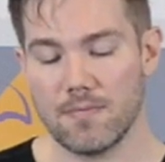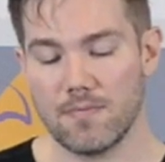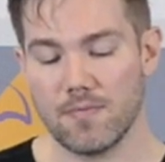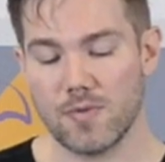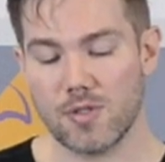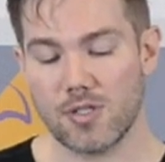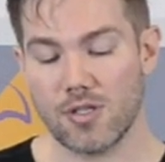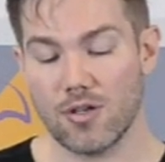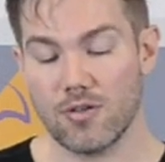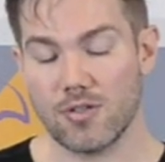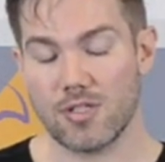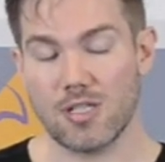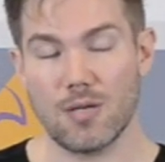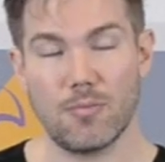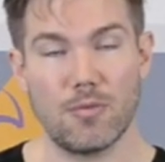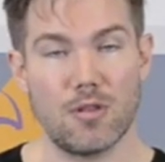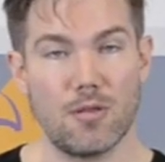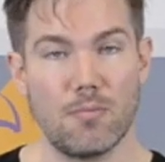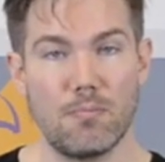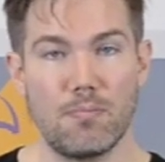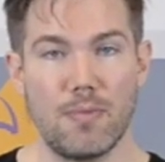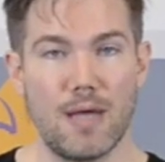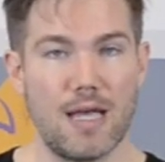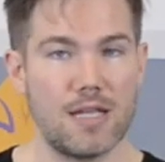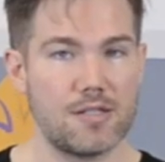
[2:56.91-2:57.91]
So some of the
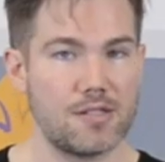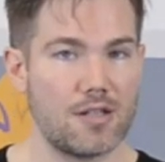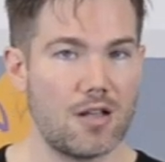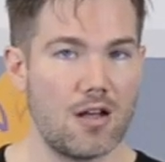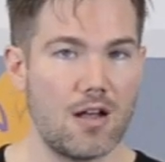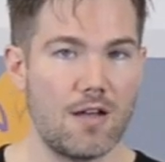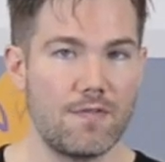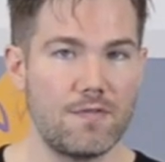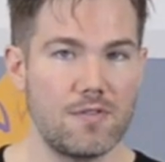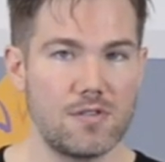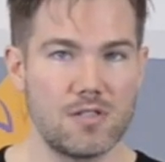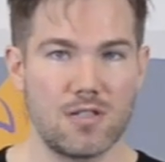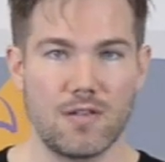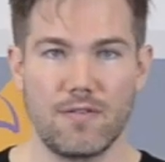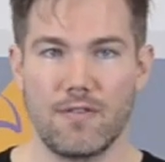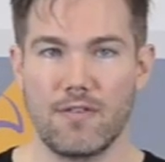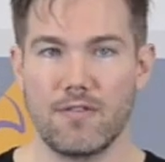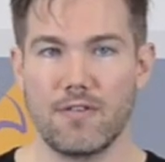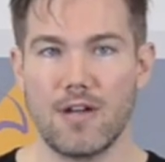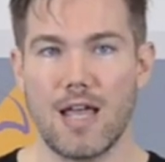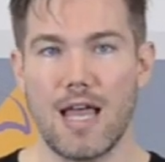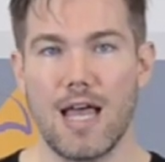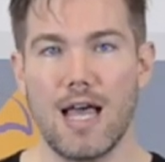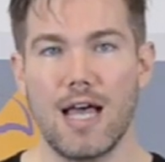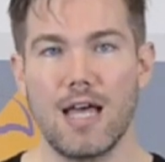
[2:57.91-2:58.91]
best coffees I've
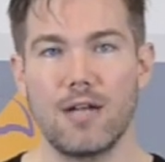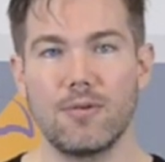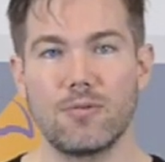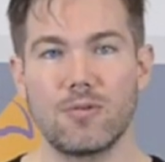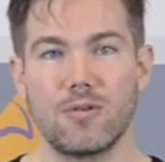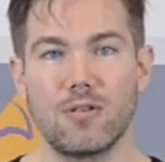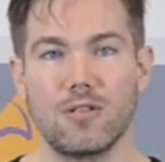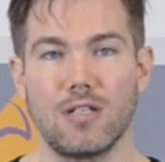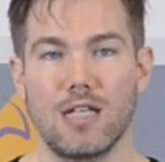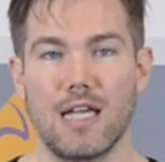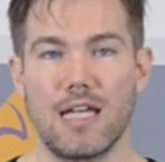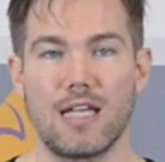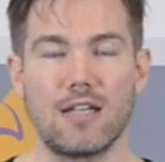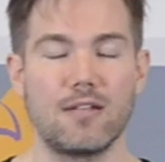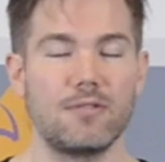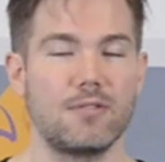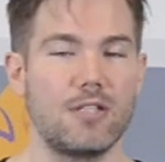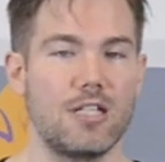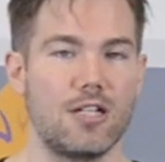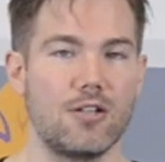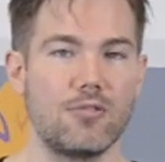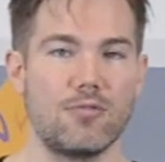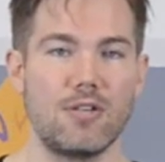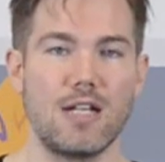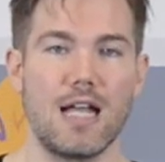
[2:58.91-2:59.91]
ever had were like
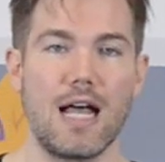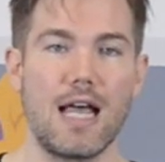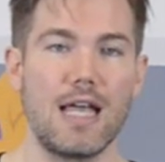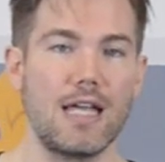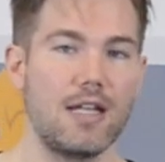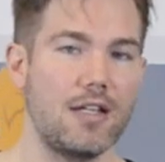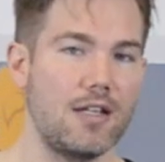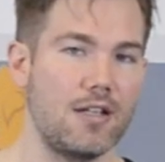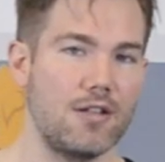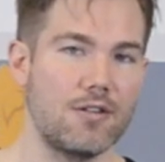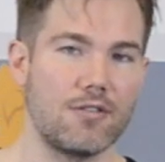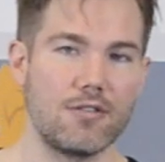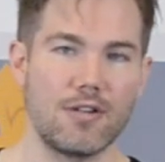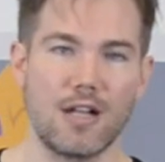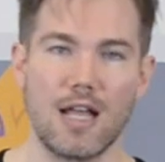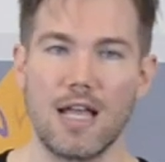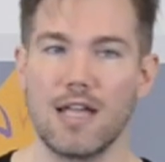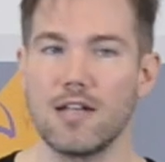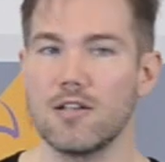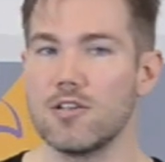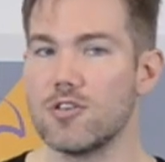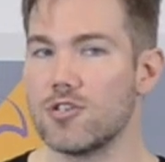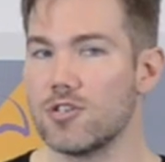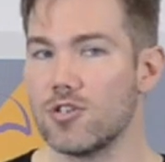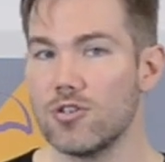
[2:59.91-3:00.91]
90 or
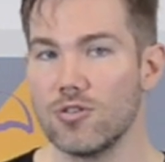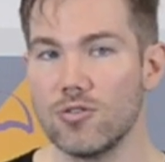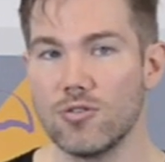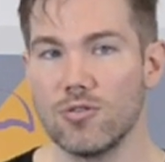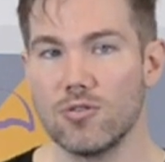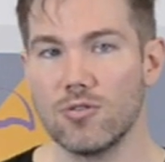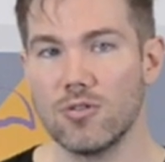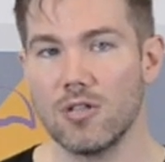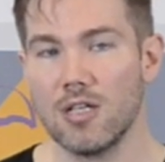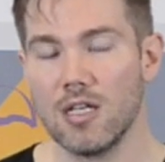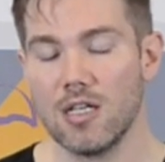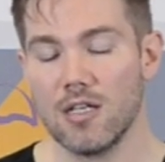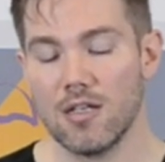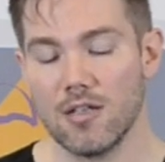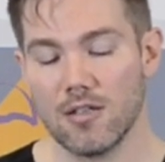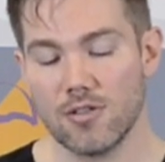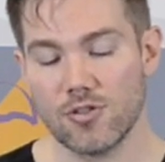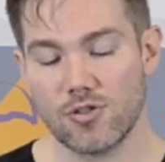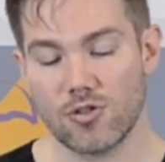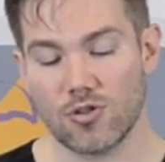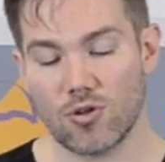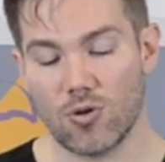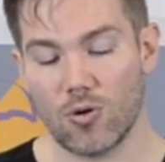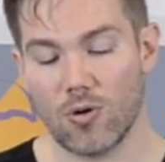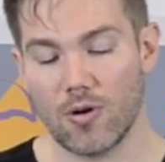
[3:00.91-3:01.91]
92
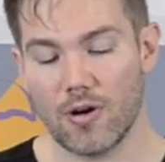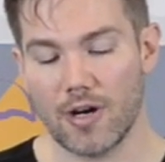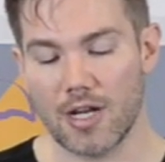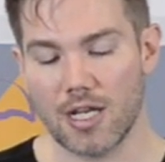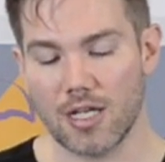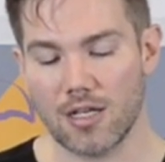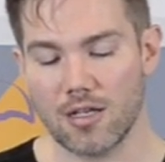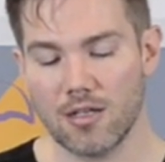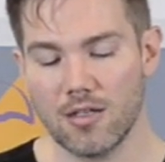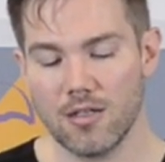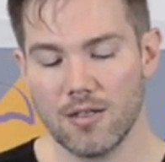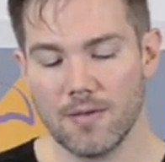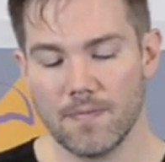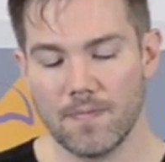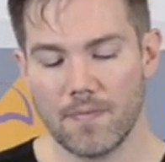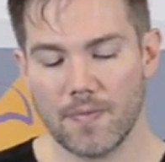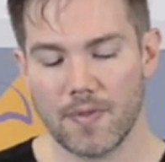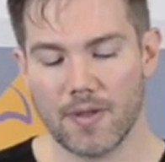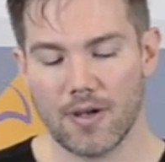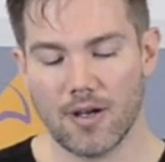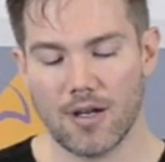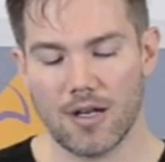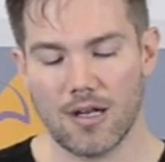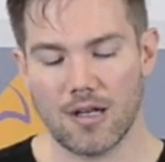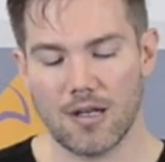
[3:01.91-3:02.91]
scoring.
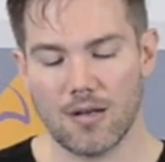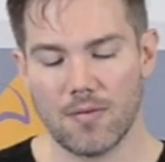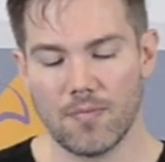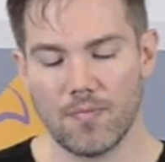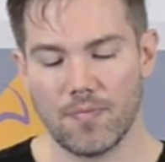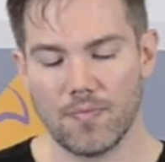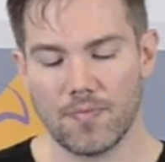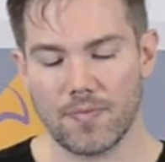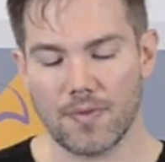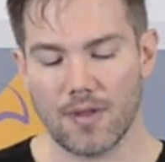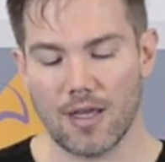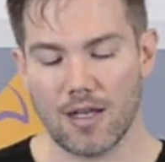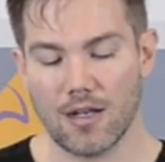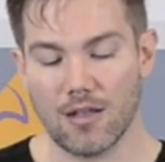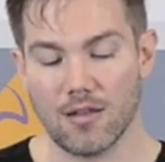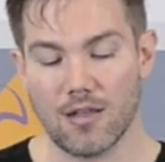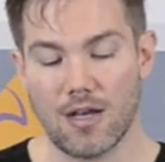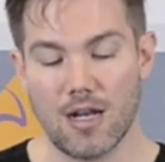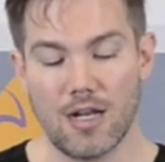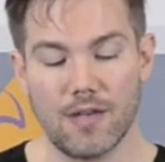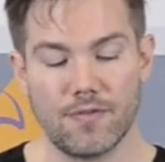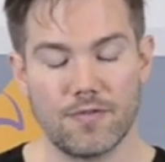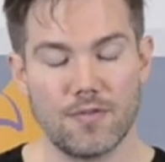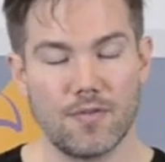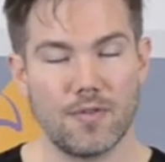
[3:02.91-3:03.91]
And a lot of